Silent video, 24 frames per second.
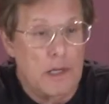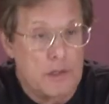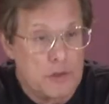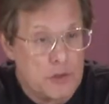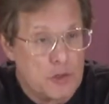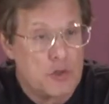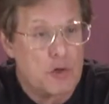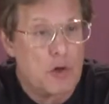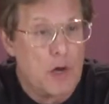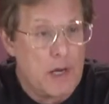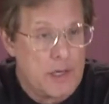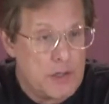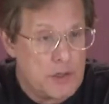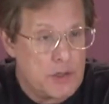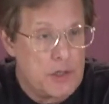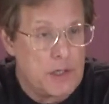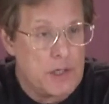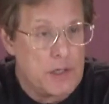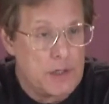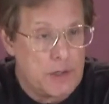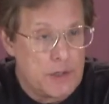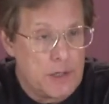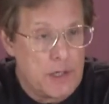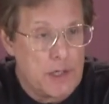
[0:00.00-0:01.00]
as
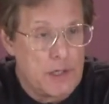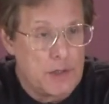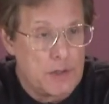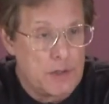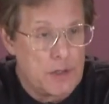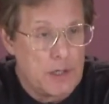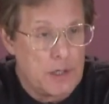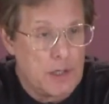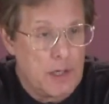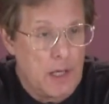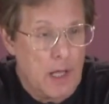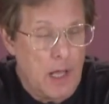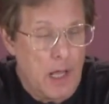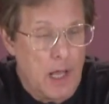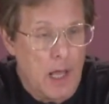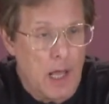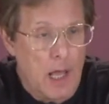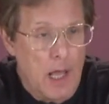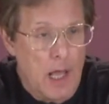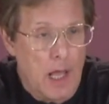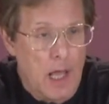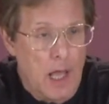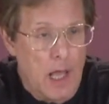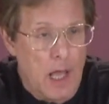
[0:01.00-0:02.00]
Tracy sees
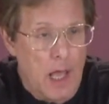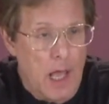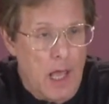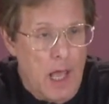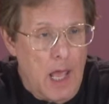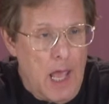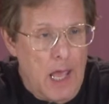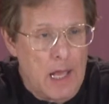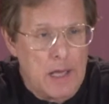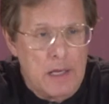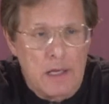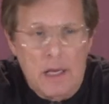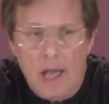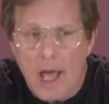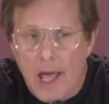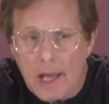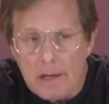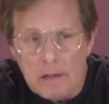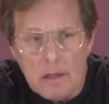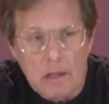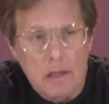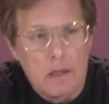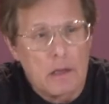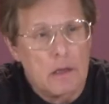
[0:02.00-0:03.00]
it, and not
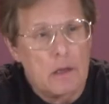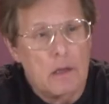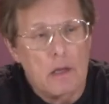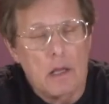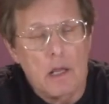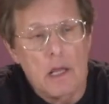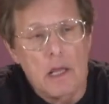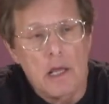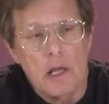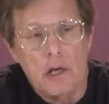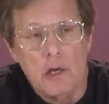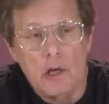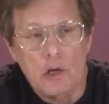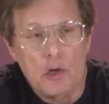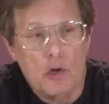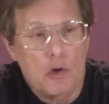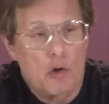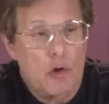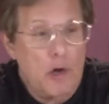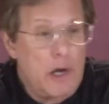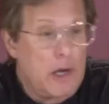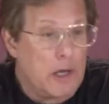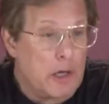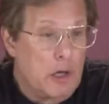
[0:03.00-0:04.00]
in a
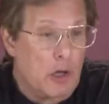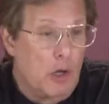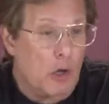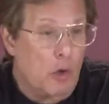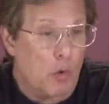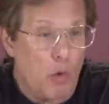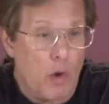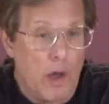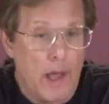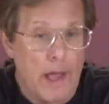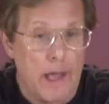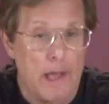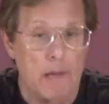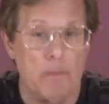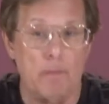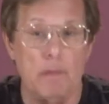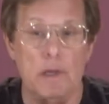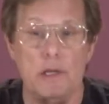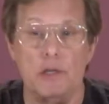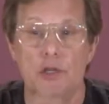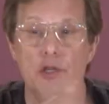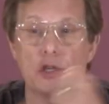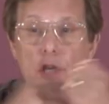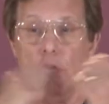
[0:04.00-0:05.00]
critical way,
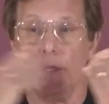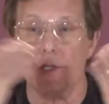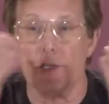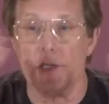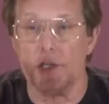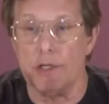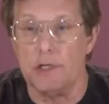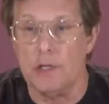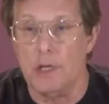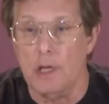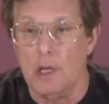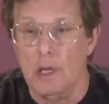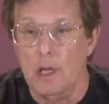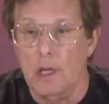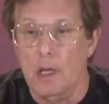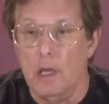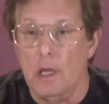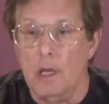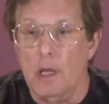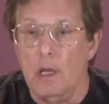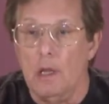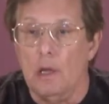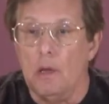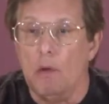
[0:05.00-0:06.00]
but just
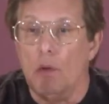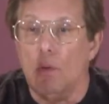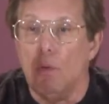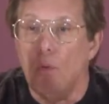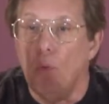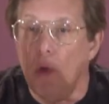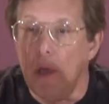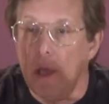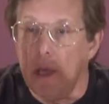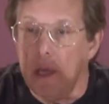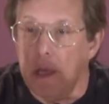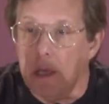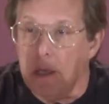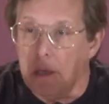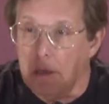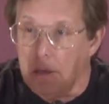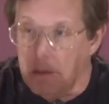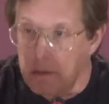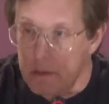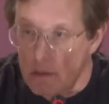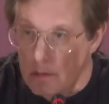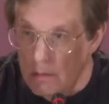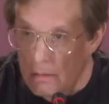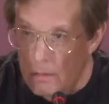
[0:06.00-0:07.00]
we
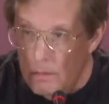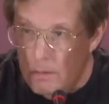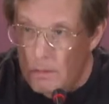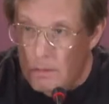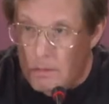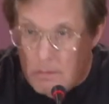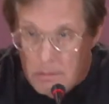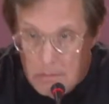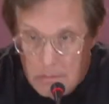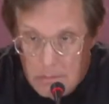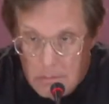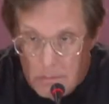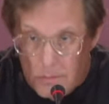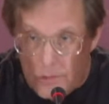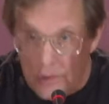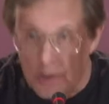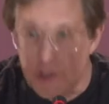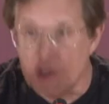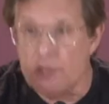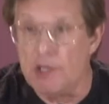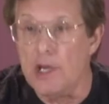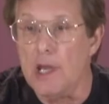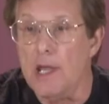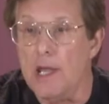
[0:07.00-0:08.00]

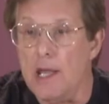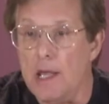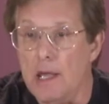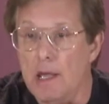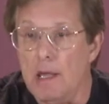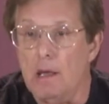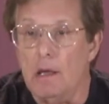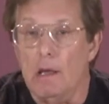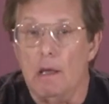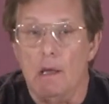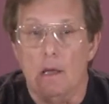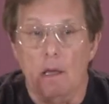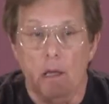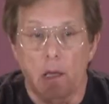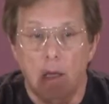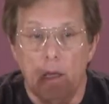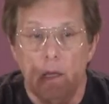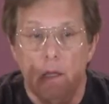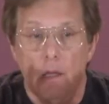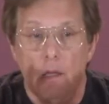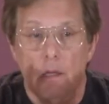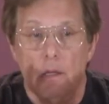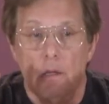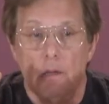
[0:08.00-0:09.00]
see
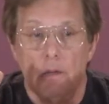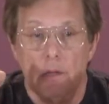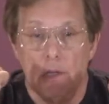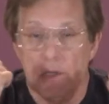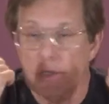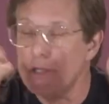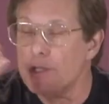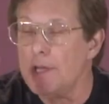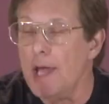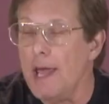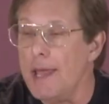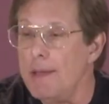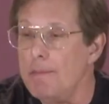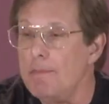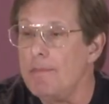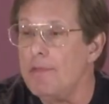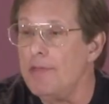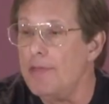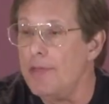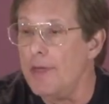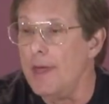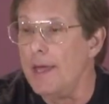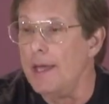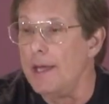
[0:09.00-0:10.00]
the same
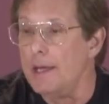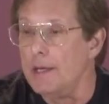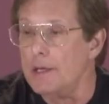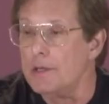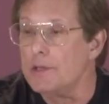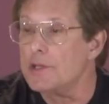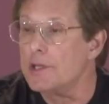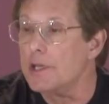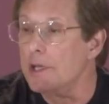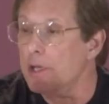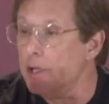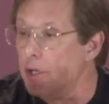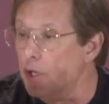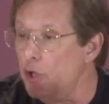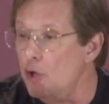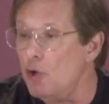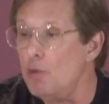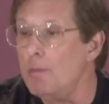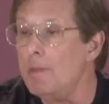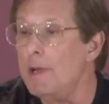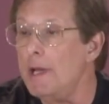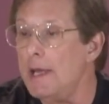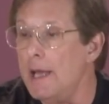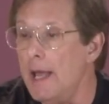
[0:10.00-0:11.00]
things in
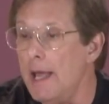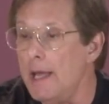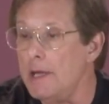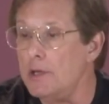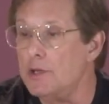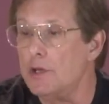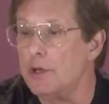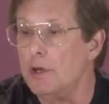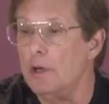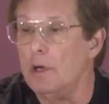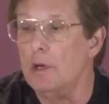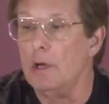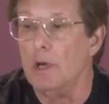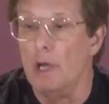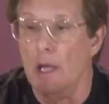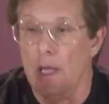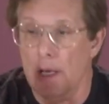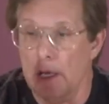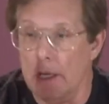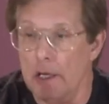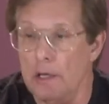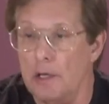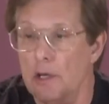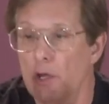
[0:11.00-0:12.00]
human nature
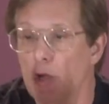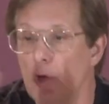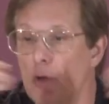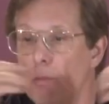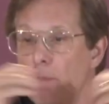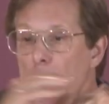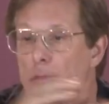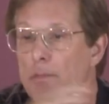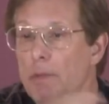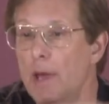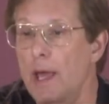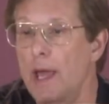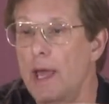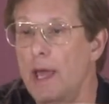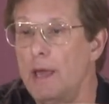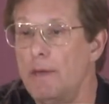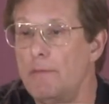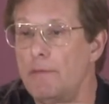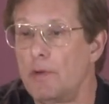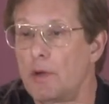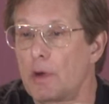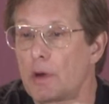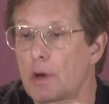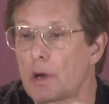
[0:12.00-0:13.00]
and in human
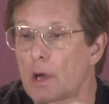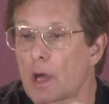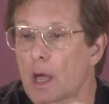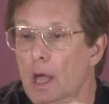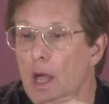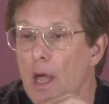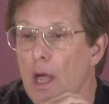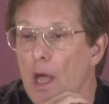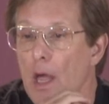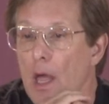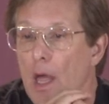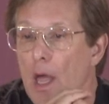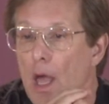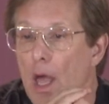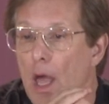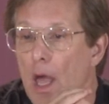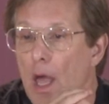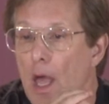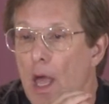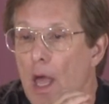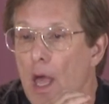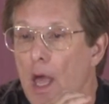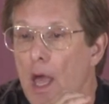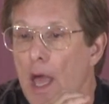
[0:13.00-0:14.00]
behavior.
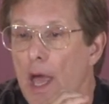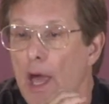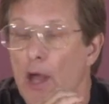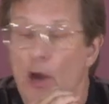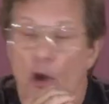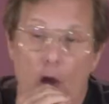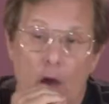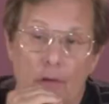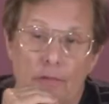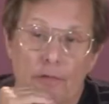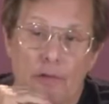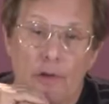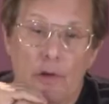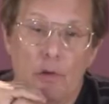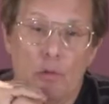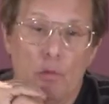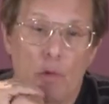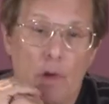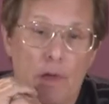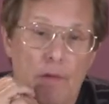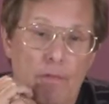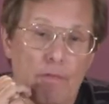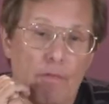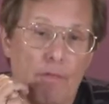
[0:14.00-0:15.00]
And often
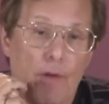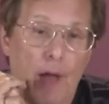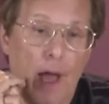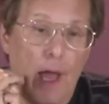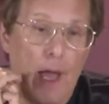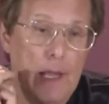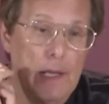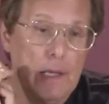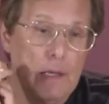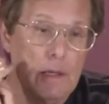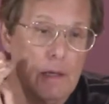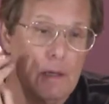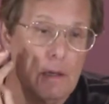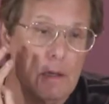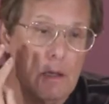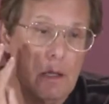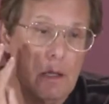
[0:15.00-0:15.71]
we find